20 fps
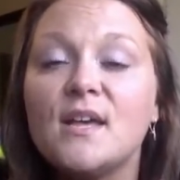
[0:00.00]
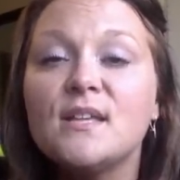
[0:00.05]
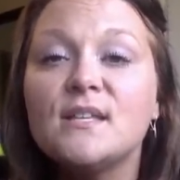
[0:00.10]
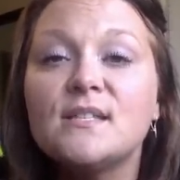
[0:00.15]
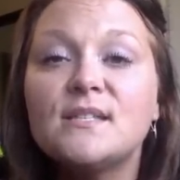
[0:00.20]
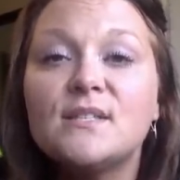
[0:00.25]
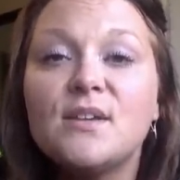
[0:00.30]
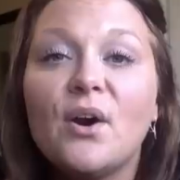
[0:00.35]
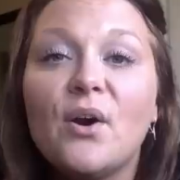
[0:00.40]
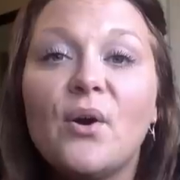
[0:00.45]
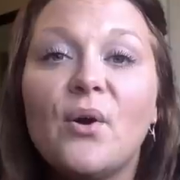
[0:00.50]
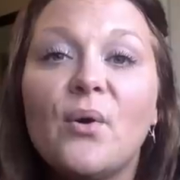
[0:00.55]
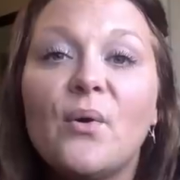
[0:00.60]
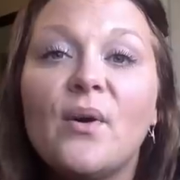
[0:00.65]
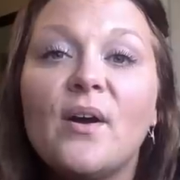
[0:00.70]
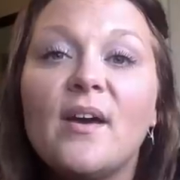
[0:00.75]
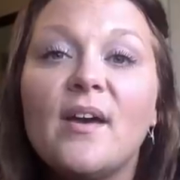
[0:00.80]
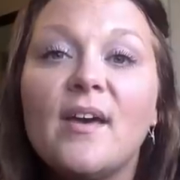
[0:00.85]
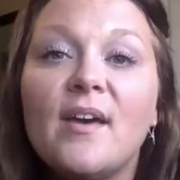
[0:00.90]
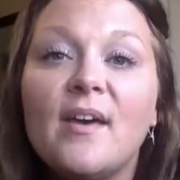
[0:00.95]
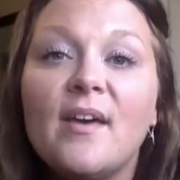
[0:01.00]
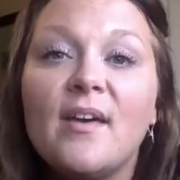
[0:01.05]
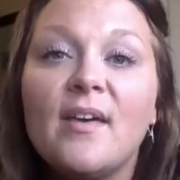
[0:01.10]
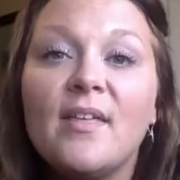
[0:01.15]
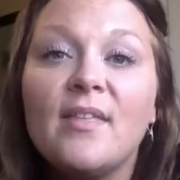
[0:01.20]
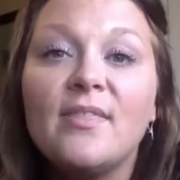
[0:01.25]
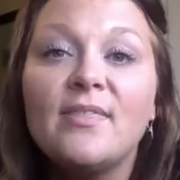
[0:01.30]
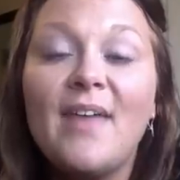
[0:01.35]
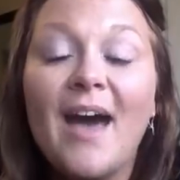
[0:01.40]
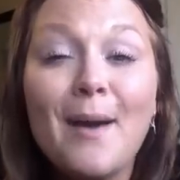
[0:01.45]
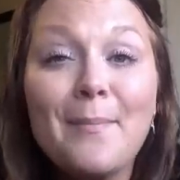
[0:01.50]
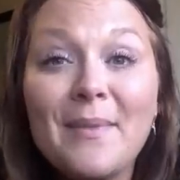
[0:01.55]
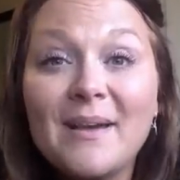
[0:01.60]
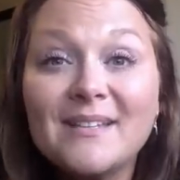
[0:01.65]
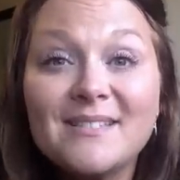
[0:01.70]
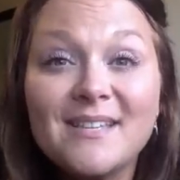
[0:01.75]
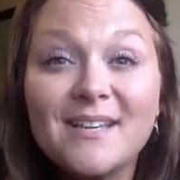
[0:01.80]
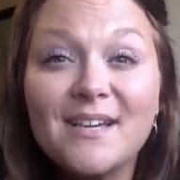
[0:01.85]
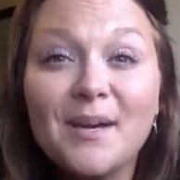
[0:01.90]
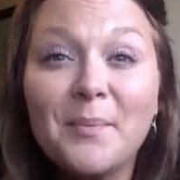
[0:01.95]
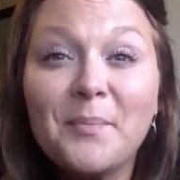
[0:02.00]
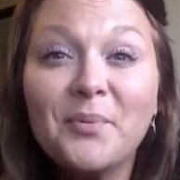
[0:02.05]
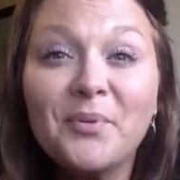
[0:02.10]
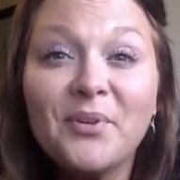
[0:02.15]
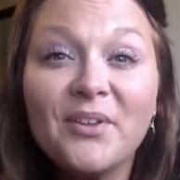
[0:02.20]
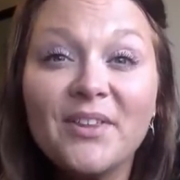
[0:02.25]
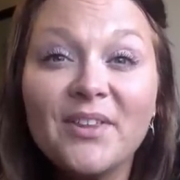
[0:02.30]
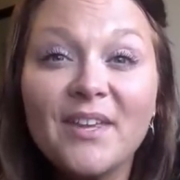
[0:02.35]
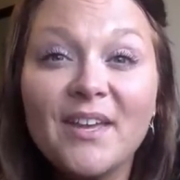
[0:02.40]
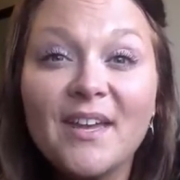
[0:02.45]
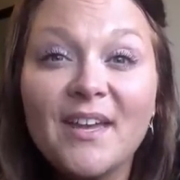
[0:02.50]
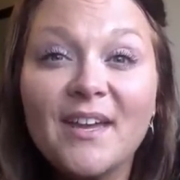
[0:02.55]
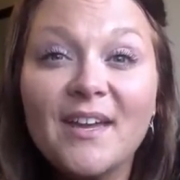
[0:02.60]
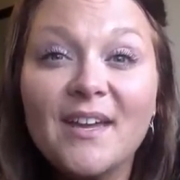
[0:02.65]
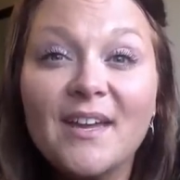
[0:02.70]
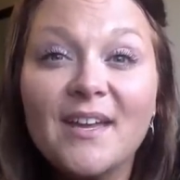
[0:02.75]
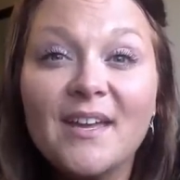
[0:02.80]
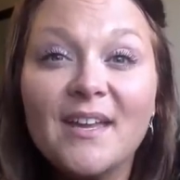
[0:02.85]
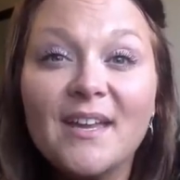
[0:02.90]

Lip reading: So that makes it completely